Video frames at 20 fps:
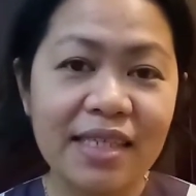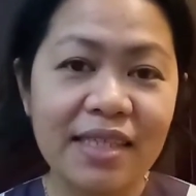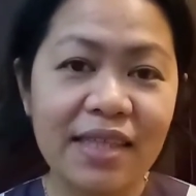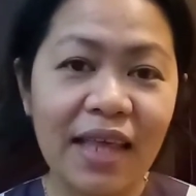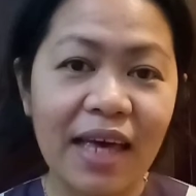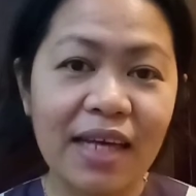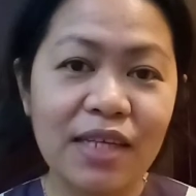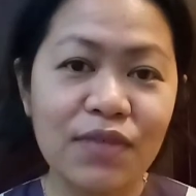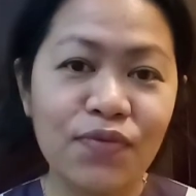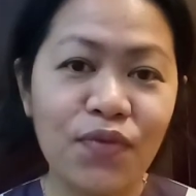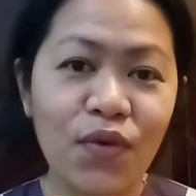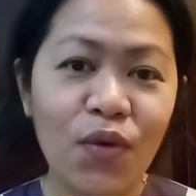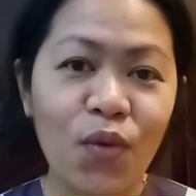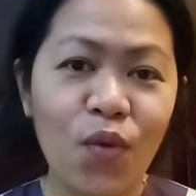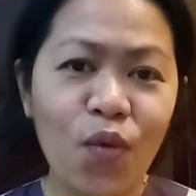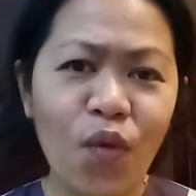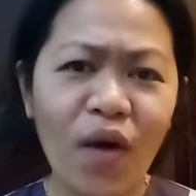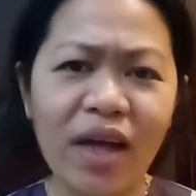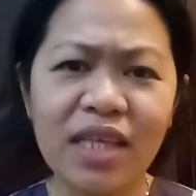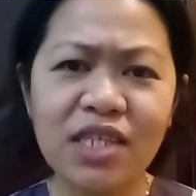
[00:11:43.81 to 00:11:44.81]
Thanks for
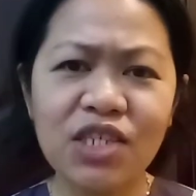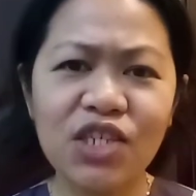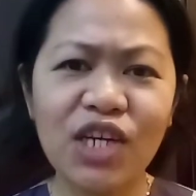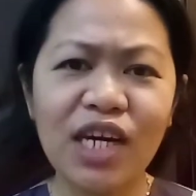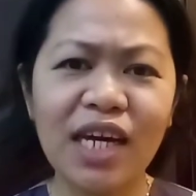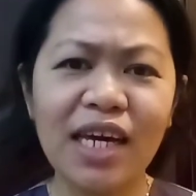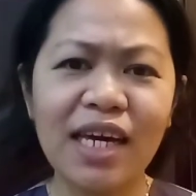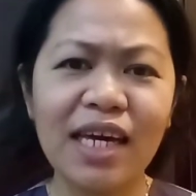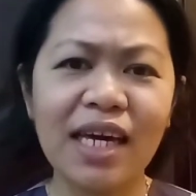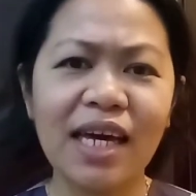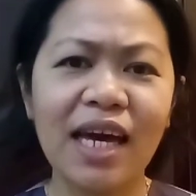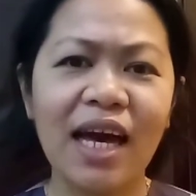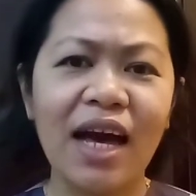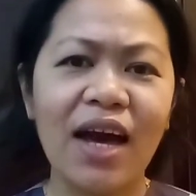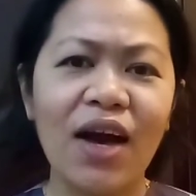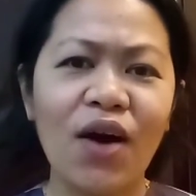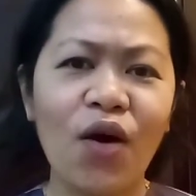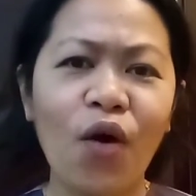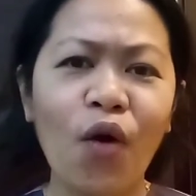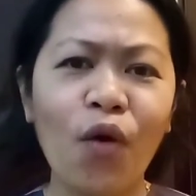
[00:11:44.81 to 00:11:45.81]
watching.
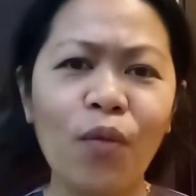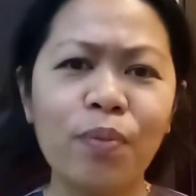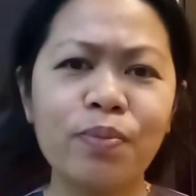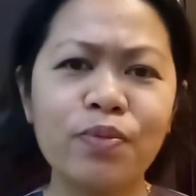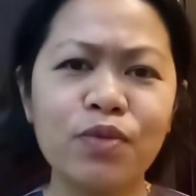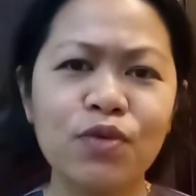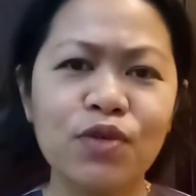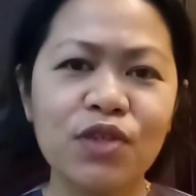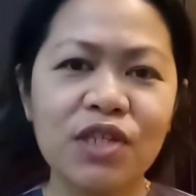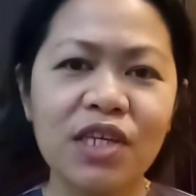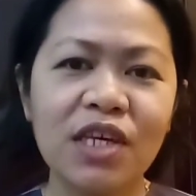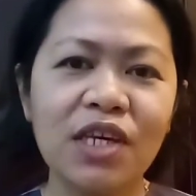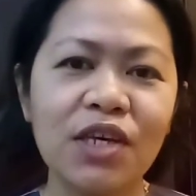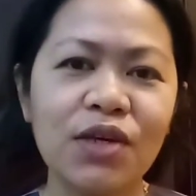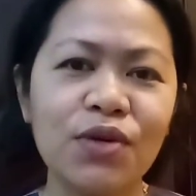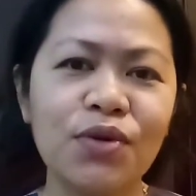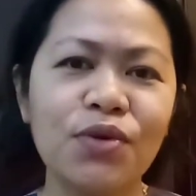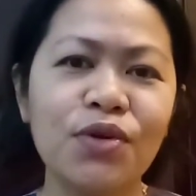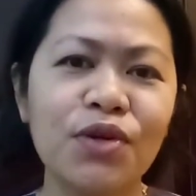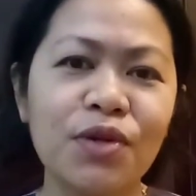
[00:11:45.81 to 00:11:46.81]
Hope to see
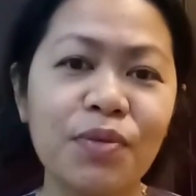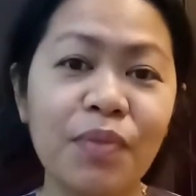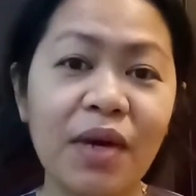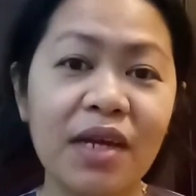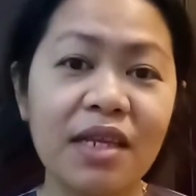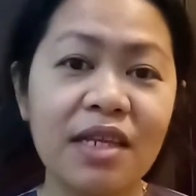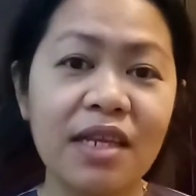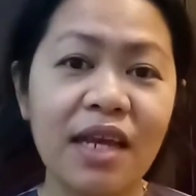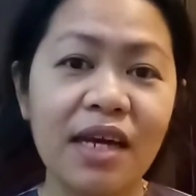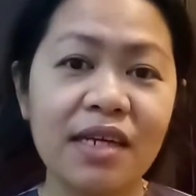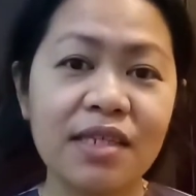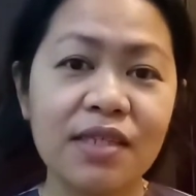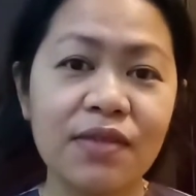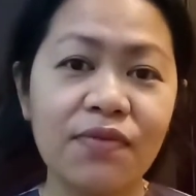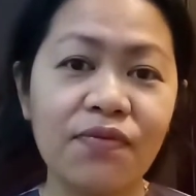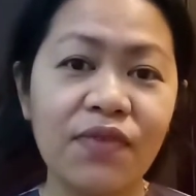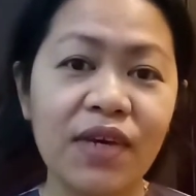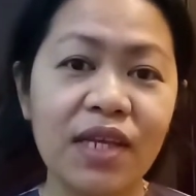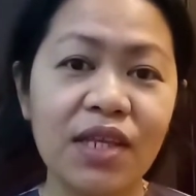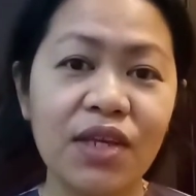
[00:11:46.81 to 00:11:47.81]
you on my next
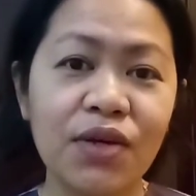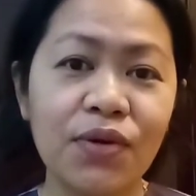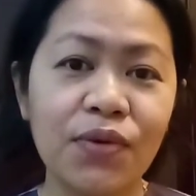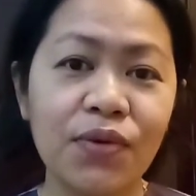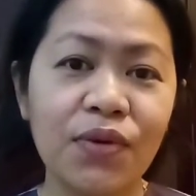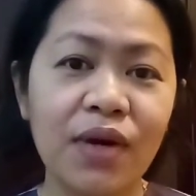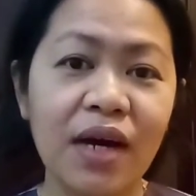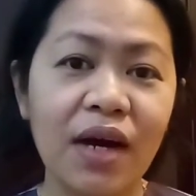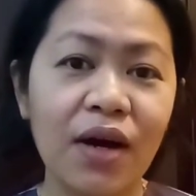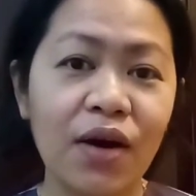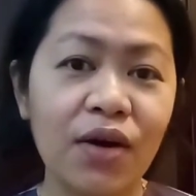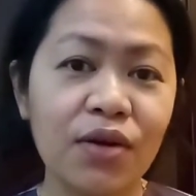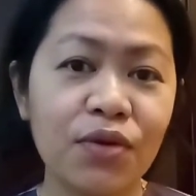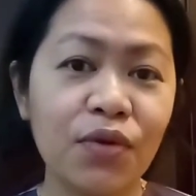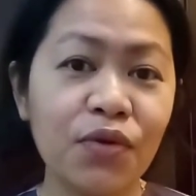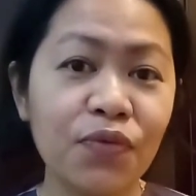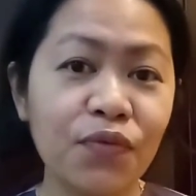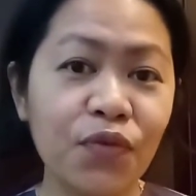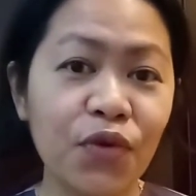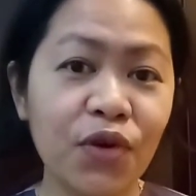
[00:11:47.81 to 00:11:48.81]
video.
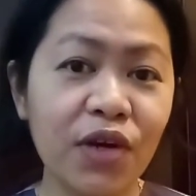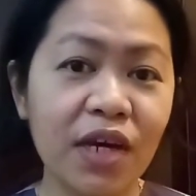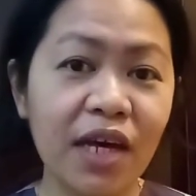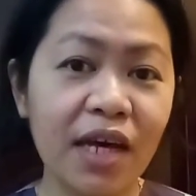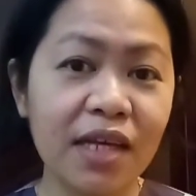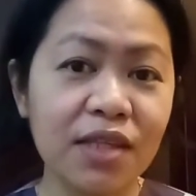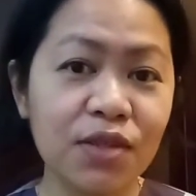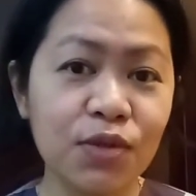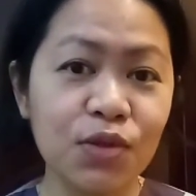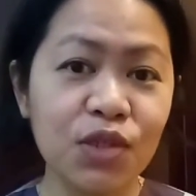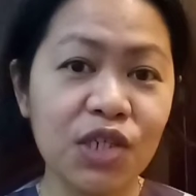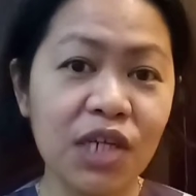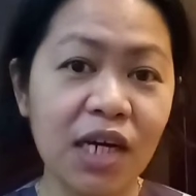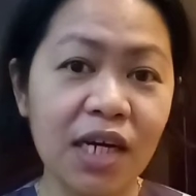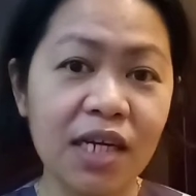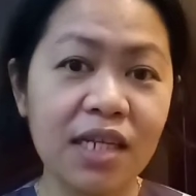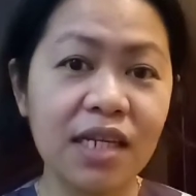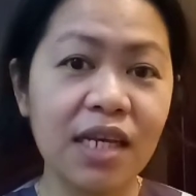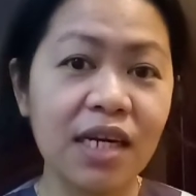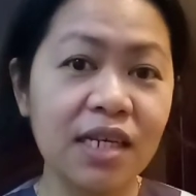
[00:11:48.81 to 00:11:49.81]
Don't forget to
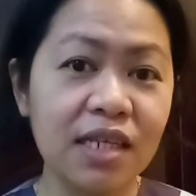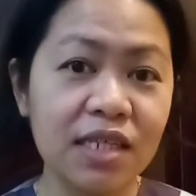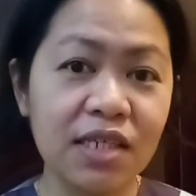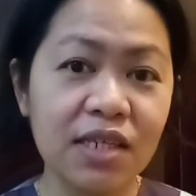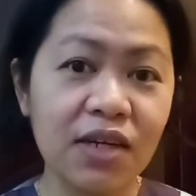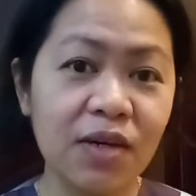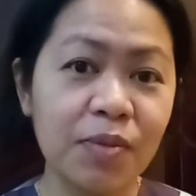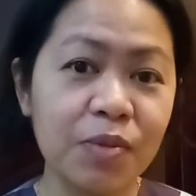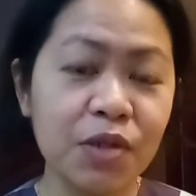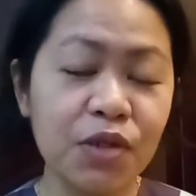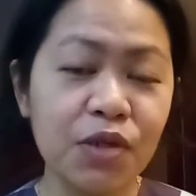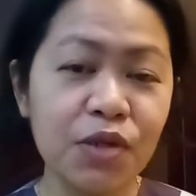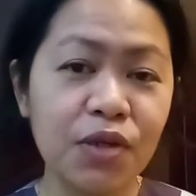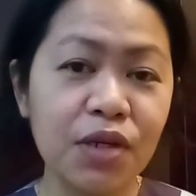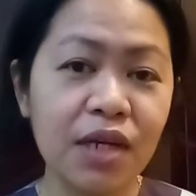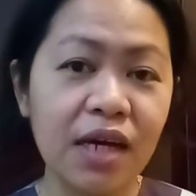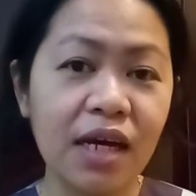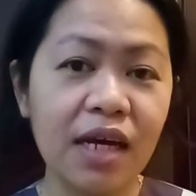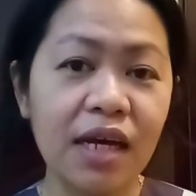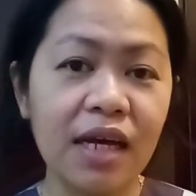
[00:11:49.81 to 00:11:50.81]
check the description
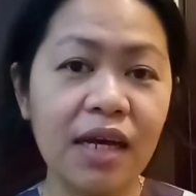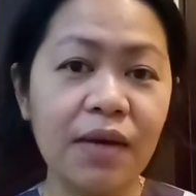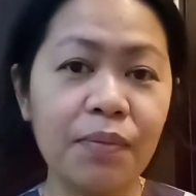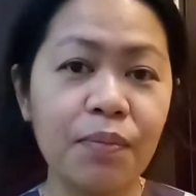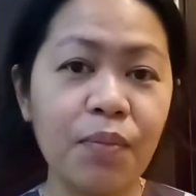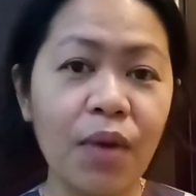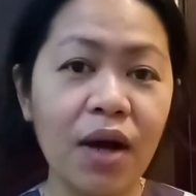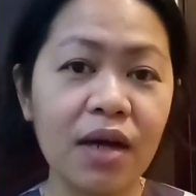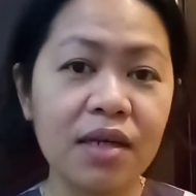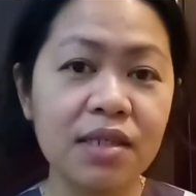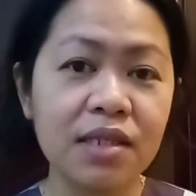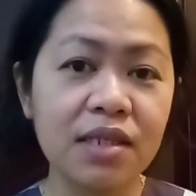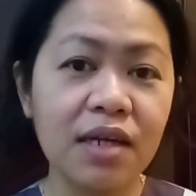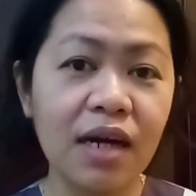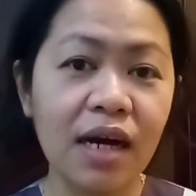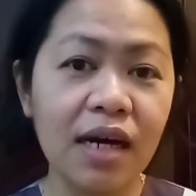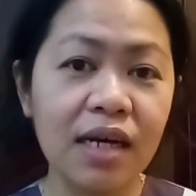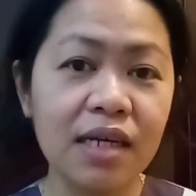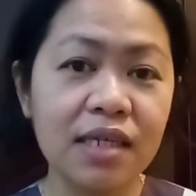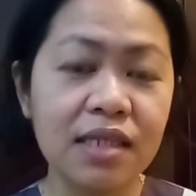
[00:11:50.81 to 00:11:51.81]
box,
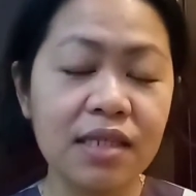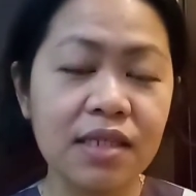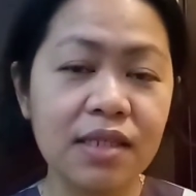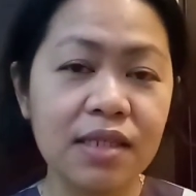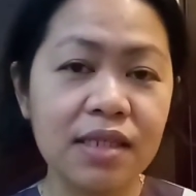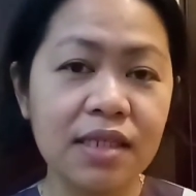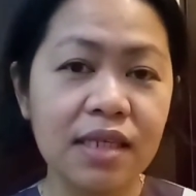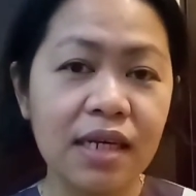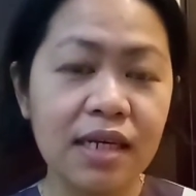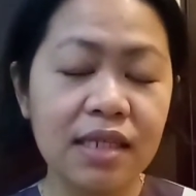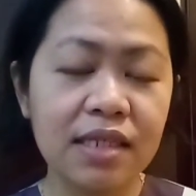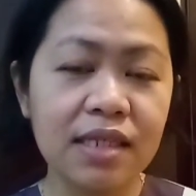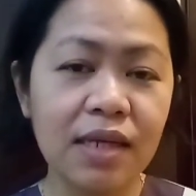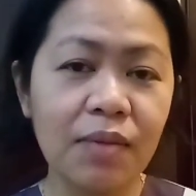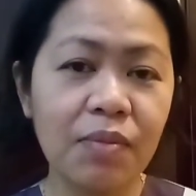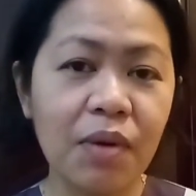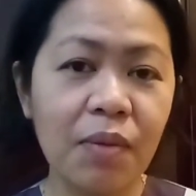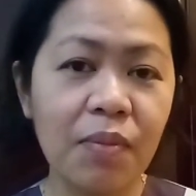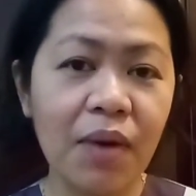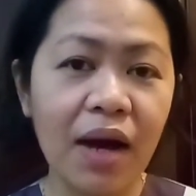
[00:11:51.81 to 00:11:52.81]
guys, sa
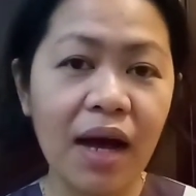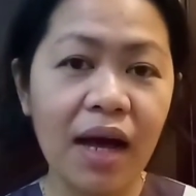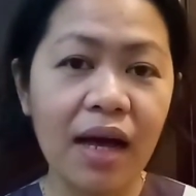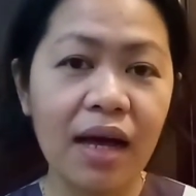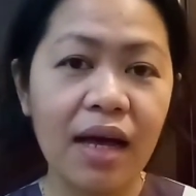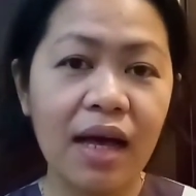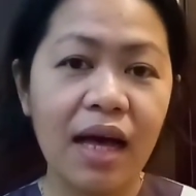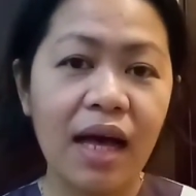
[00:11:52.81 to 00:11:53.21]
baba.